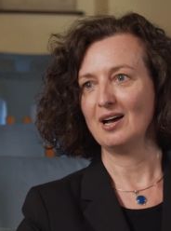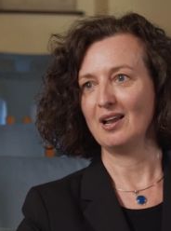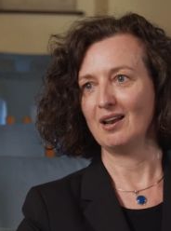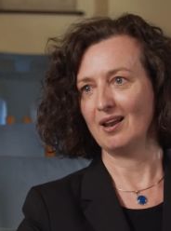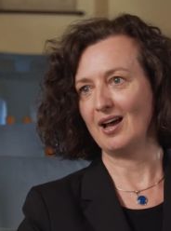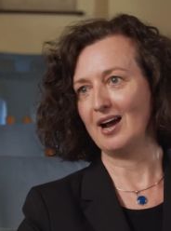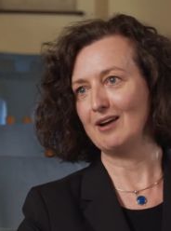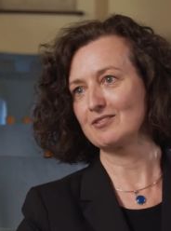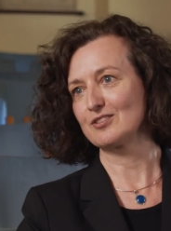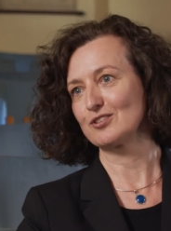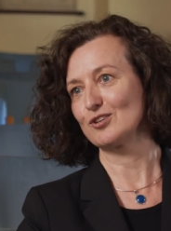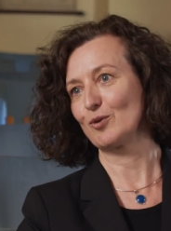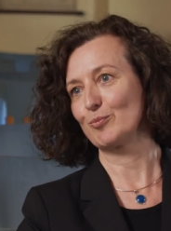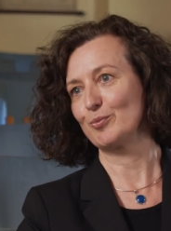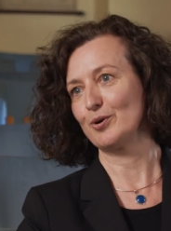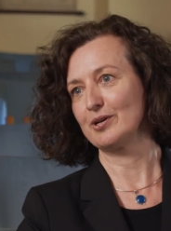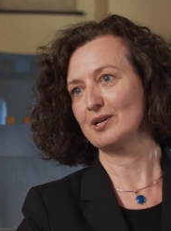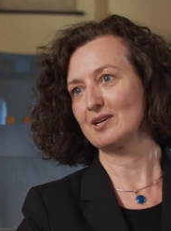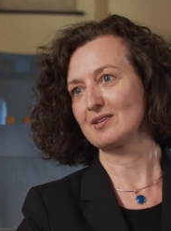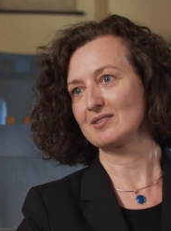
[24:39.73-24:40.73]
livestock
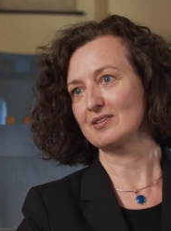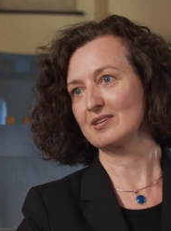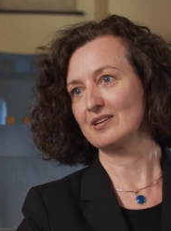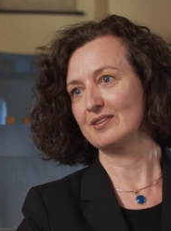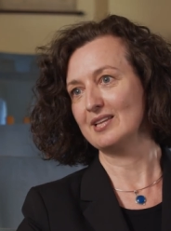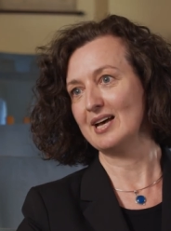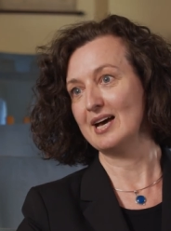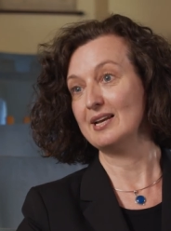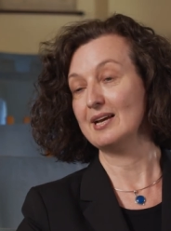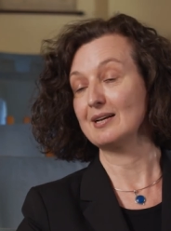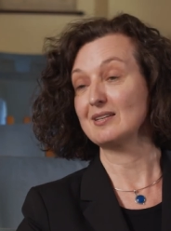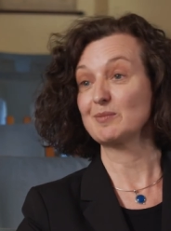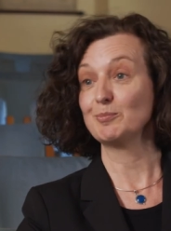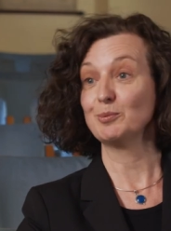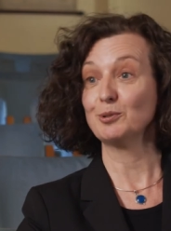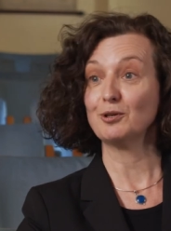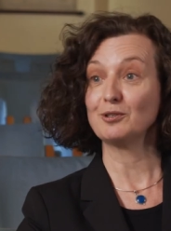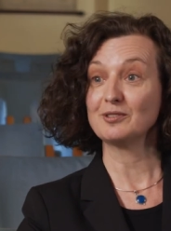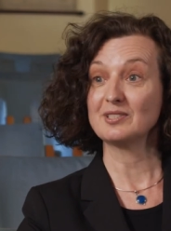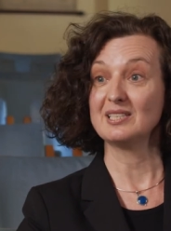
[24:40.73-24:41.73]
products that are then
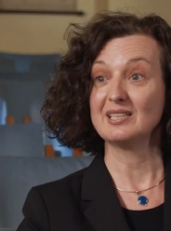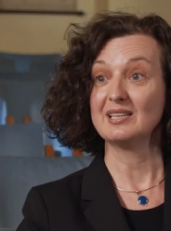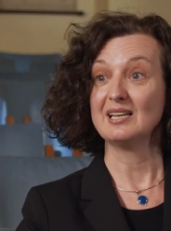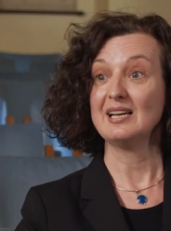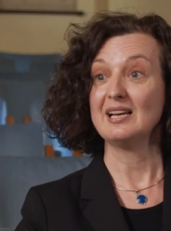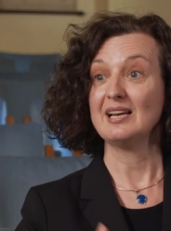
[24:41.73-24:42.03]
exported.